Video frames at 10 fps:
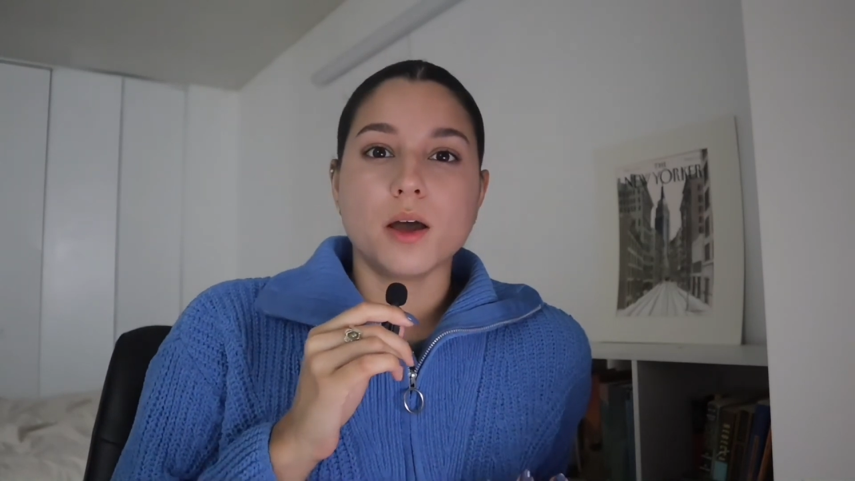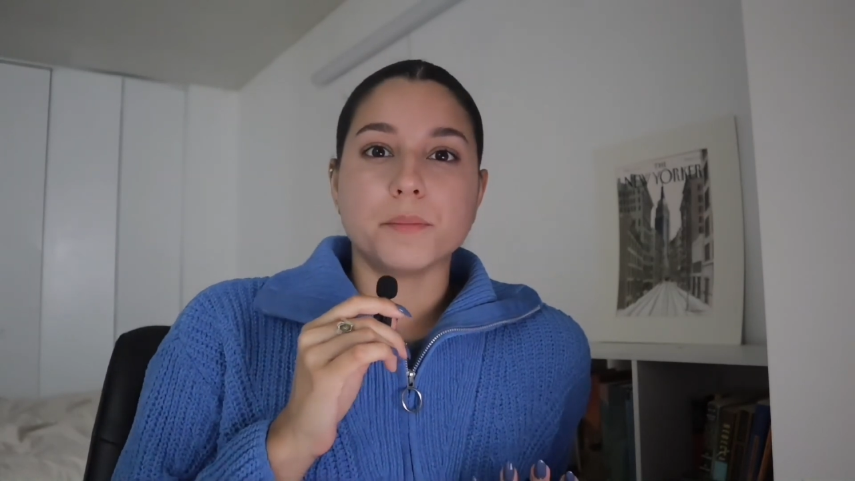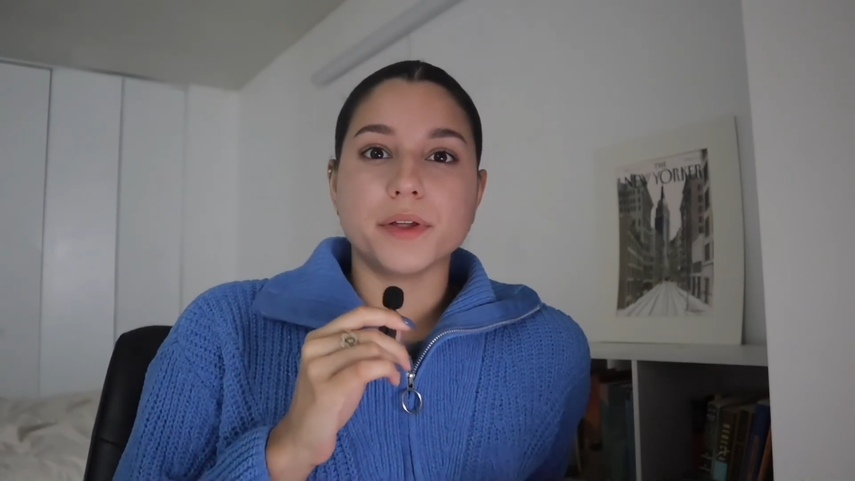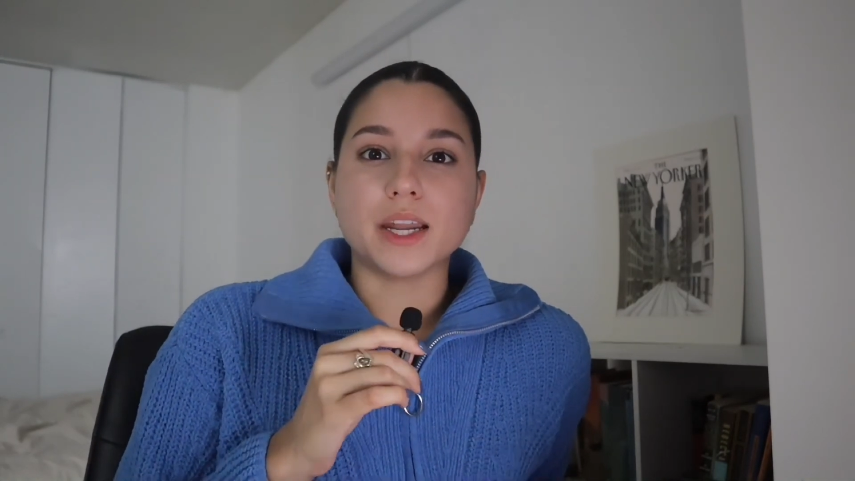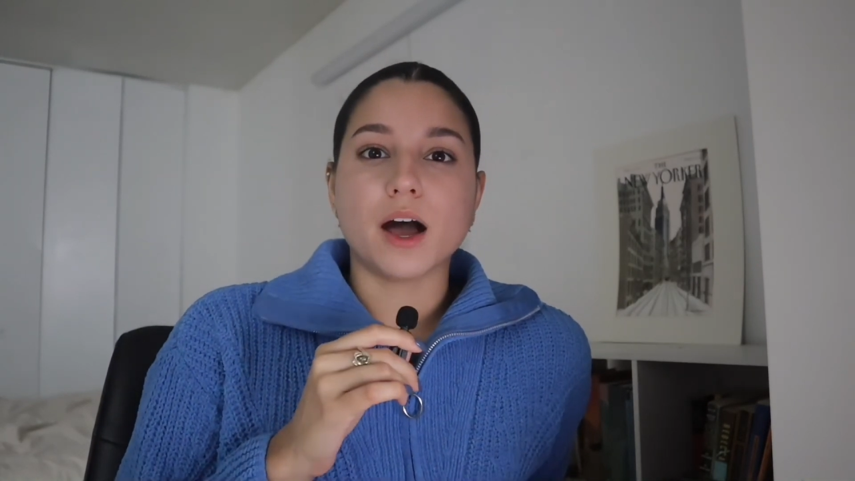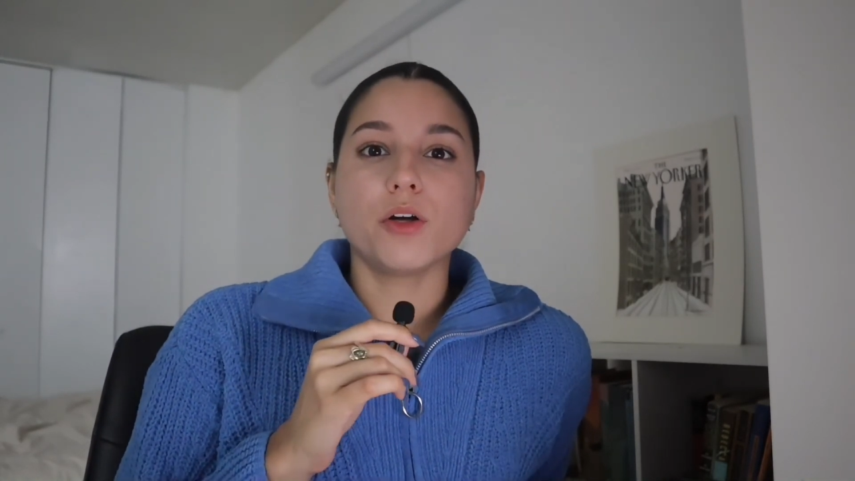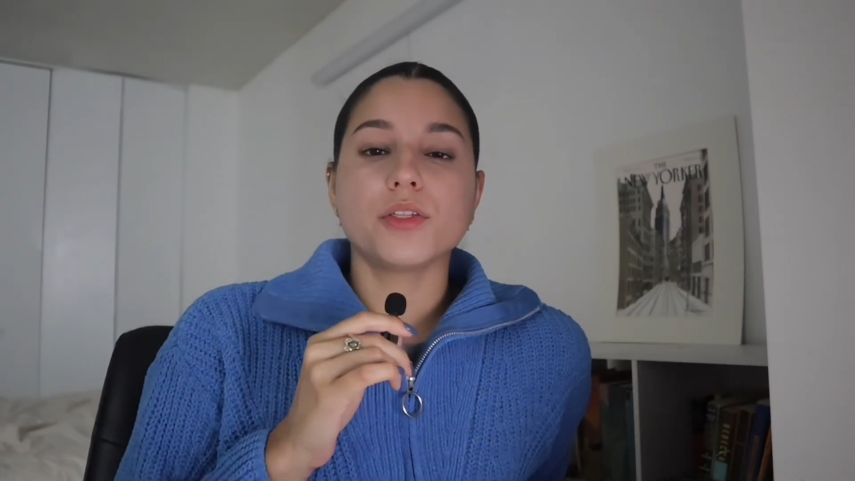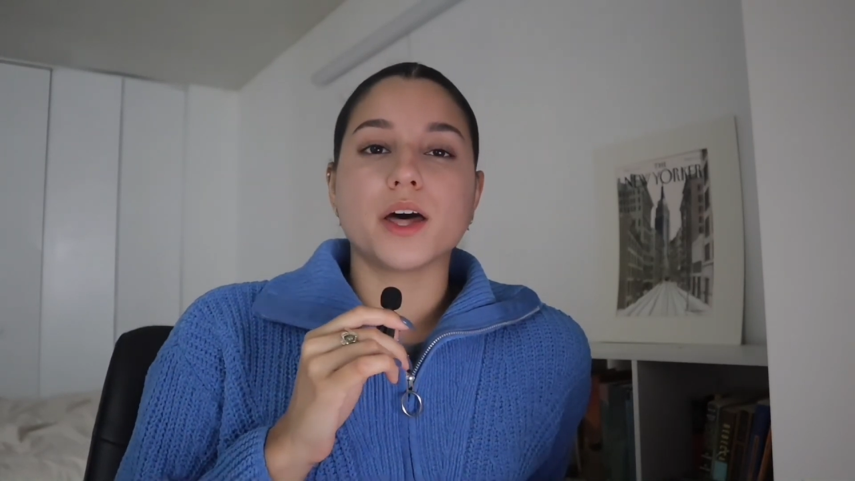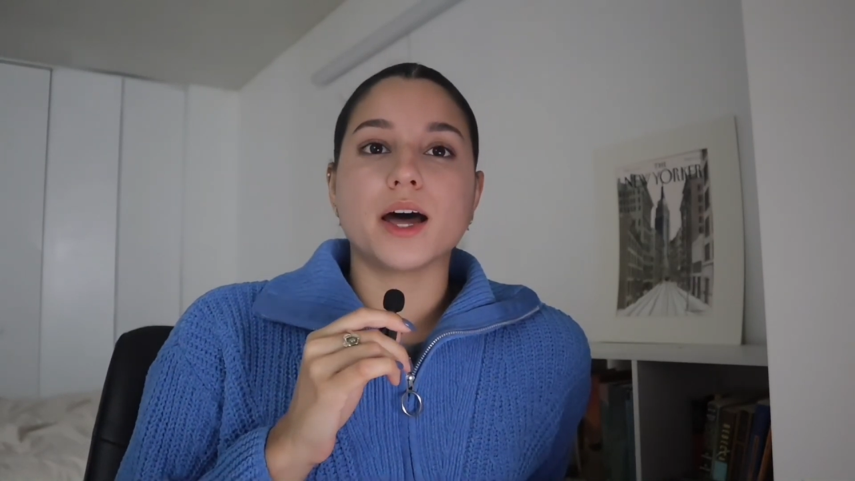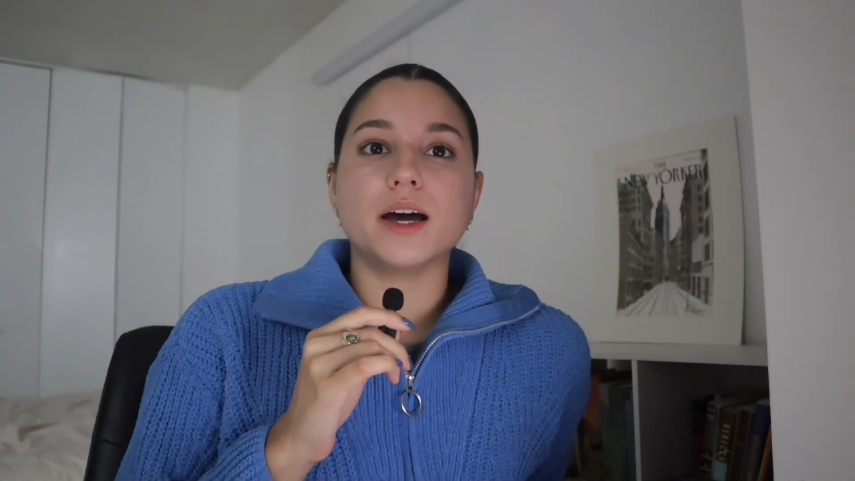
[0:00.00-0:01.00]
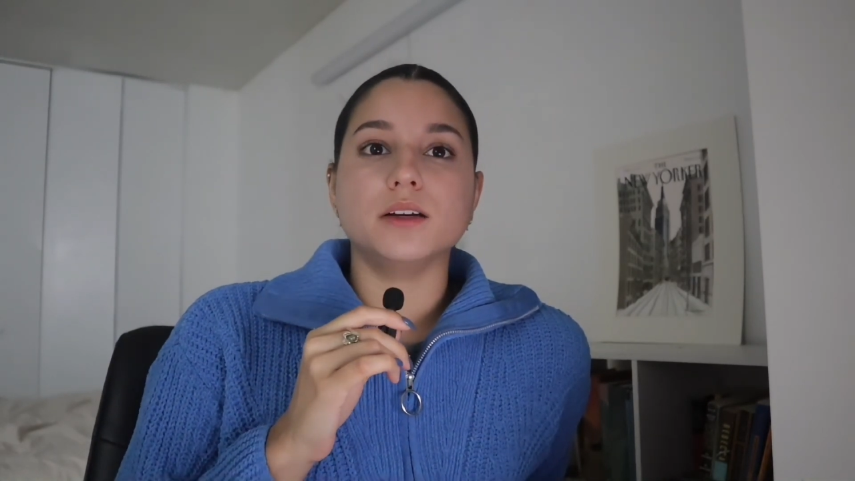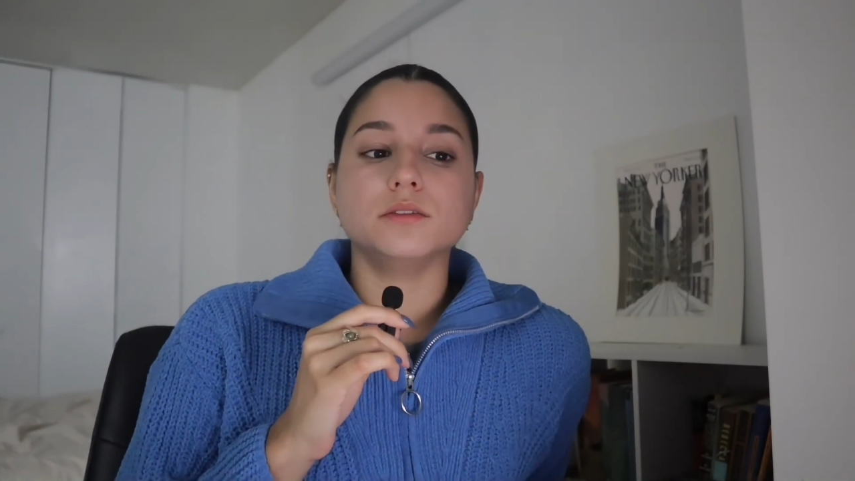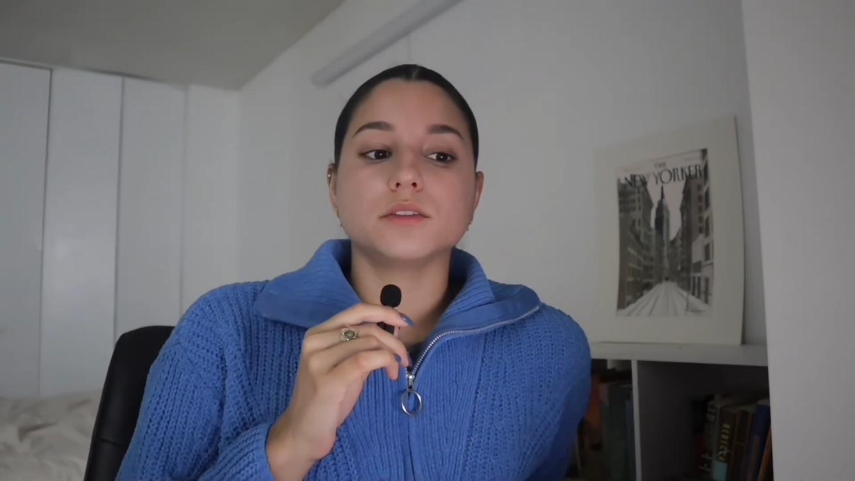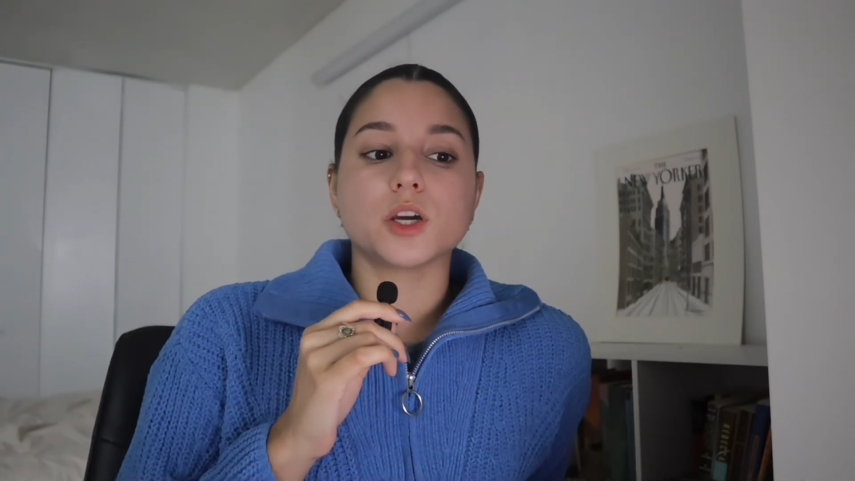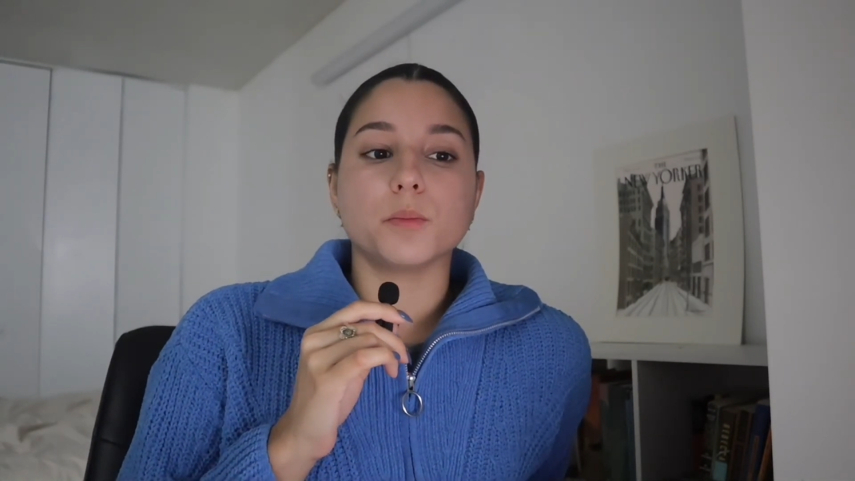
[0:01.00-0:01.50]
But now that
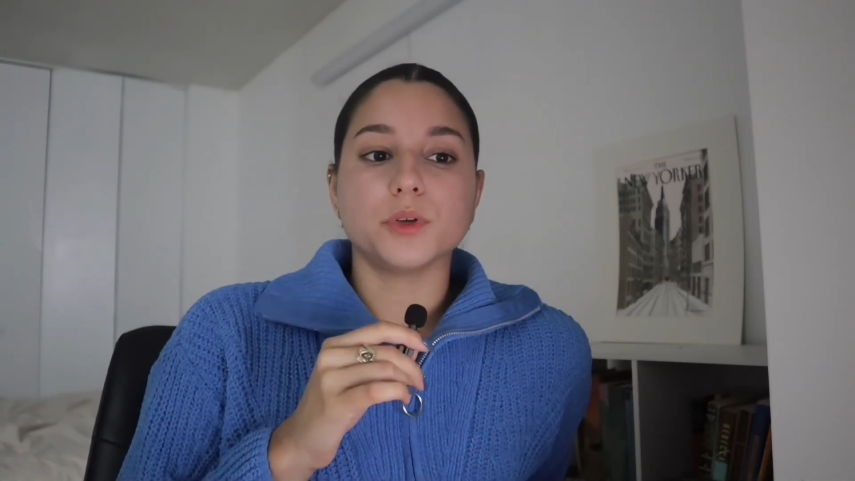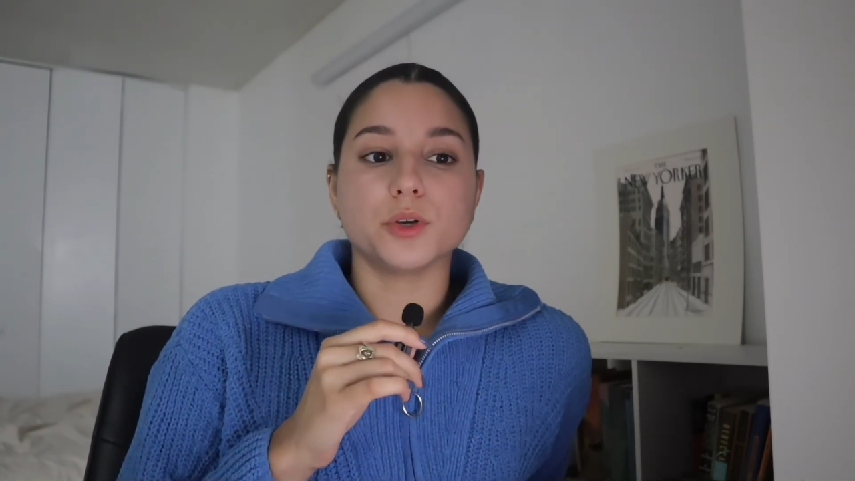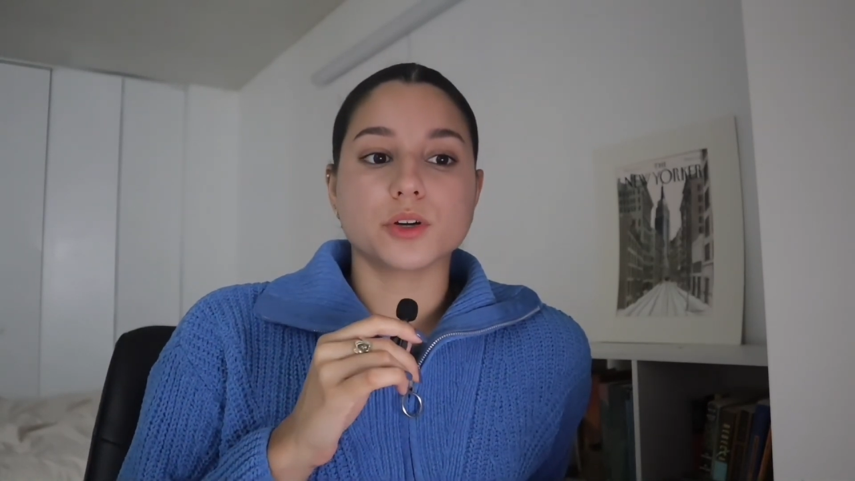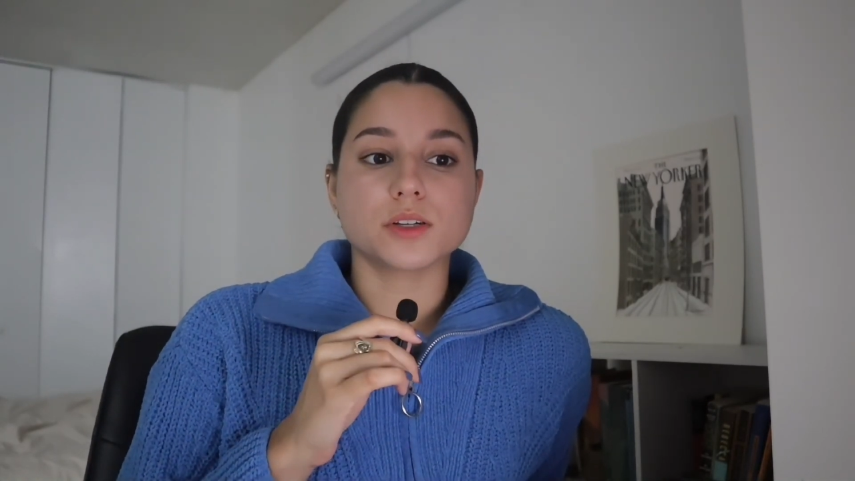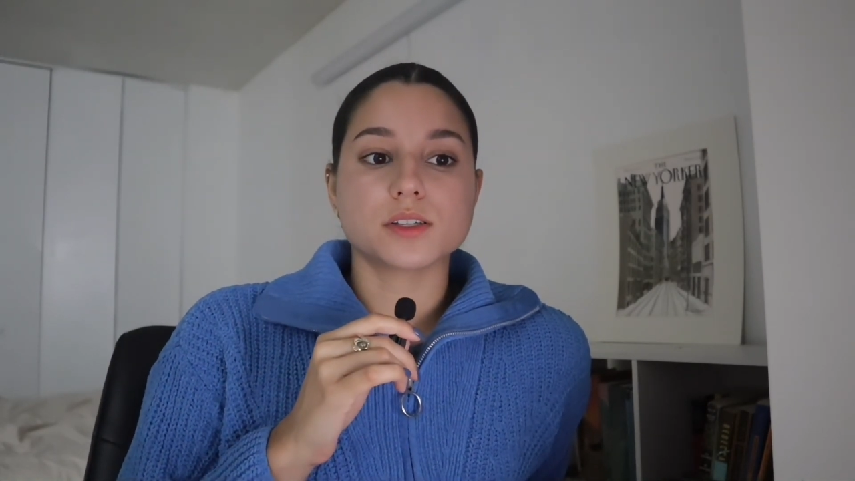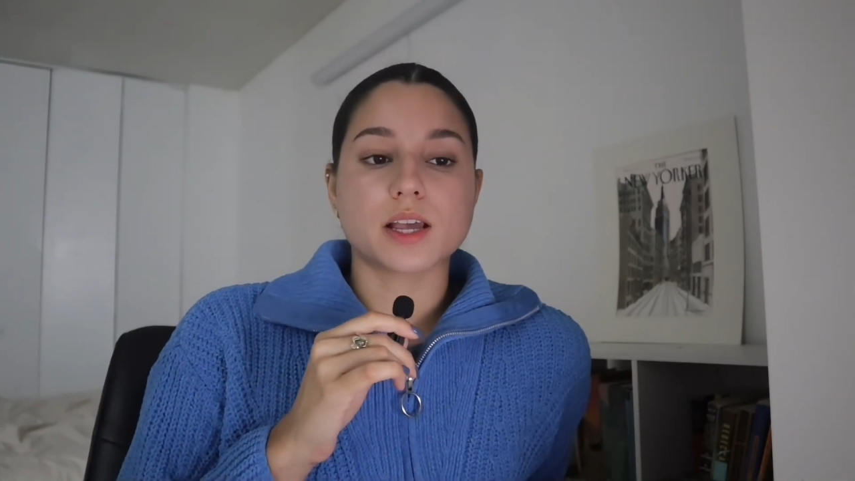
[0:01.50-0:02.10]
computers